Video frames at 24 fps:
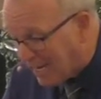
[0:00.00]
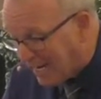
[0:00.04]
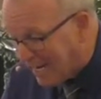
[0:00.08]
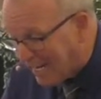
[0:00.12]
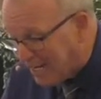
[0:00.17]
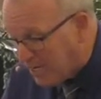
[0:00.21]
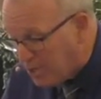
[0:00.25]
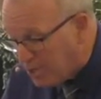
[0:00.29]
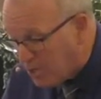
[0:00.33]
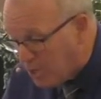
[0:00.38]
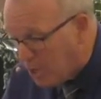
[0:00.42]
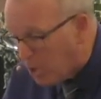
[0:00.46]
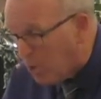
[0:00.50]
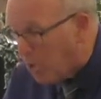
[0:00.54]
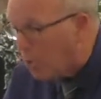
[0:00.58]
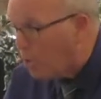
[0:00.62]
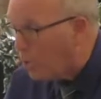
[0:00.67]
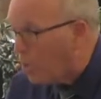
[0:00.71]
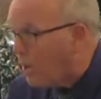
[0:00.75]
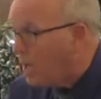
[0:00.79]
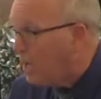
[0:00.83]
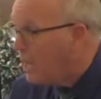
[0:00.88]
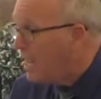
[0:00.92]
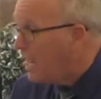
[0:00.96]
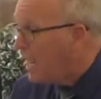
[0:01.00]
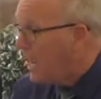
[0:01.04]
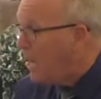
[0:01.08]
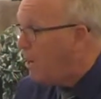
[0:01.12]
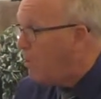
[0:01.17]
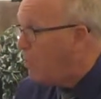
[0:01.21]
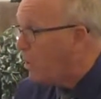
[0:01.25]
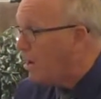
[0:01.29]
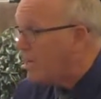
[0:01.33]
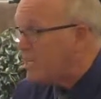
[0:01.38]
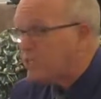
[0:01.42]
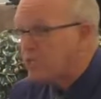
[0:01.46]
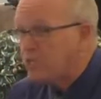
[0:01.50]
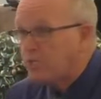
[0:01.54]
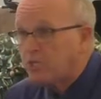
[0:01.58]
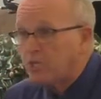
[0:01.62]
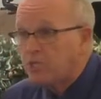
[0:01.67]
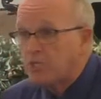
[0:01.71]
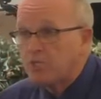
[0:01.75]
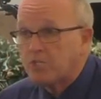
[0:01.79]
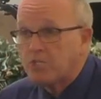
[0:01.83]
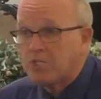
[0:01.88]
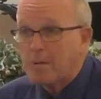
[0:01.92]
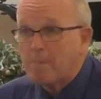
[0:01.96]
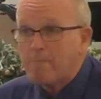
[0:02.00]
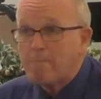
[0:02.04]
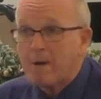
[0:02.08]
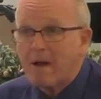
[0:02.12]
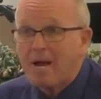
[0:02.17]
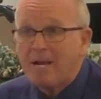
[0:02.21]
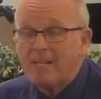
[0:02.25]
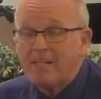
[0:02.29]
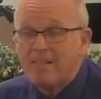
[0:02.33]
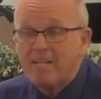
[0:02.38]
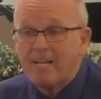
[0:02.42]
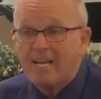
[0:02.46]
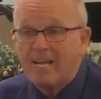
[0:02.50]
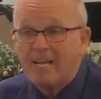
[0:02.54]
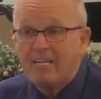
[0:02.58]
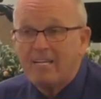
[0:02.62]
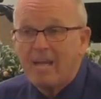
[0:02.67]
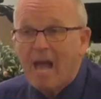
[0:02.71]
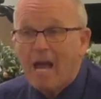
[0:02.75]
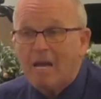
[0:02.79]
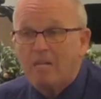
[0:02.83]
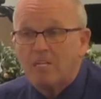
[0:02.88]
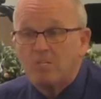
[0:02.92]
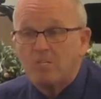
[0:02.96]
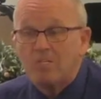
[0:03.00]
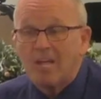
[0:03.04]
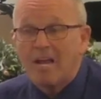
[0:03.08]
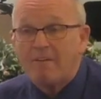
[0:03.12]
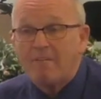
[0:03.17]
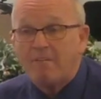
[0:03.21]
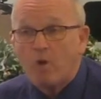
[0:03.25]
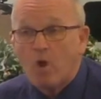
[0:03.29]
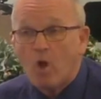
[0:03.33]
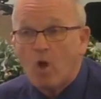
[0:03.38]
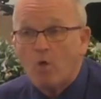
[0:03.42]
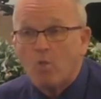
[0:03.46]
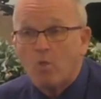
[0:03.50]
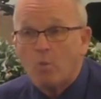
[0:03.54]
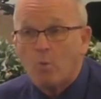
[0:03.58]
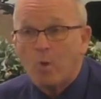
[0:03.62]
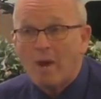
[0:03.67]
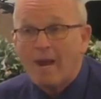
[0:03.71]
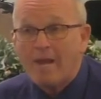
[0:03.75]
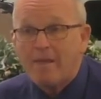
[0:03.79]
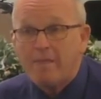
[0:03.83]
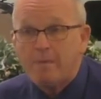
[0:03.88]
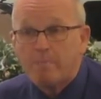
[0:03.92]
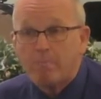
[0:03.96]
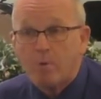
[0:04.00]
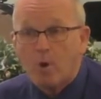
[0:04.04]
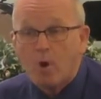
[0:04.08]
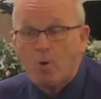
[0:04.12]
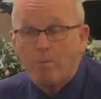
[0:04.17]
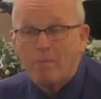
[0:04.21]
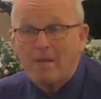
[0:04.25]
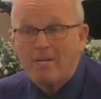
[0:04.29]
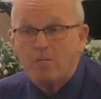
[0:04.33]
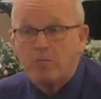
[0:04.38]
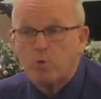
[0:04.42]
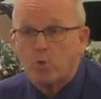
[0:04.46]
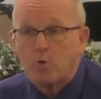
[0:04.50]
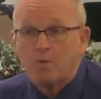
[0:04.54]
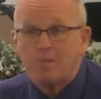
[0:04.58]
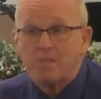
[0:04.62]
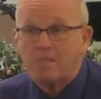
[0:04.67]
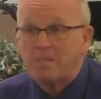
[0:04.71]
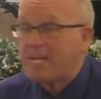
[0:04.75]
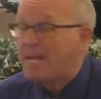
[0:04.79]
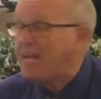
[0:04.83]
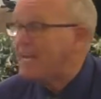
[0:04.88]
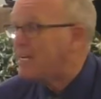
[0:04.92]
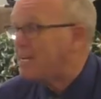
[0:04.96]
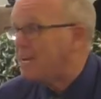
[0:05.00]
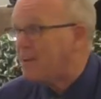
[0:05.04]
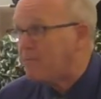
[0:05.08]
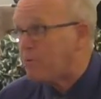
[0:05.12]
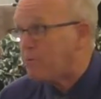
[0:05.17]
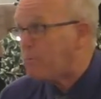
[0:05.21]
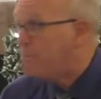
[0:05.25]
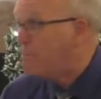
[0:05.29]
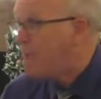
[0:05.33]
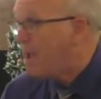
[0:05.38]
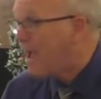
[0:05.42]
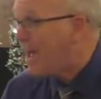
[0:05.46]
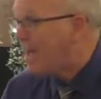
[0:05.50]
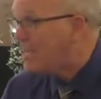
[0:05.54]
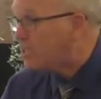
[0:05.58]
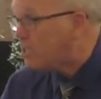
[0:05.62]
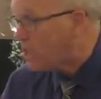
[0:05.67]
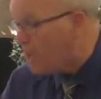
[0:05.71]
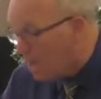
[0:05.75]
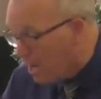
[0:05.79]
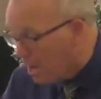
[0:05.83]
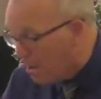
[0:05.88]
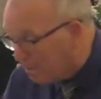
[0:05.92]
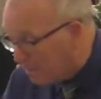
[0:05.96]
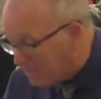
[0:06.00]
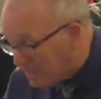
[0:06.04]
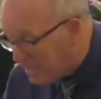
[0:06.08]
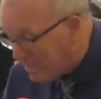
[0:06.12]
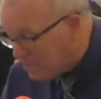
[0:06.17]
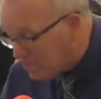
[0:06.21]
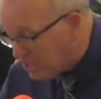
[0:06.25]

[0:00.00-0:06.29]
knew. He wasn't just somebody that had gotten saved along the way that Paul mentored that they had never met. But this is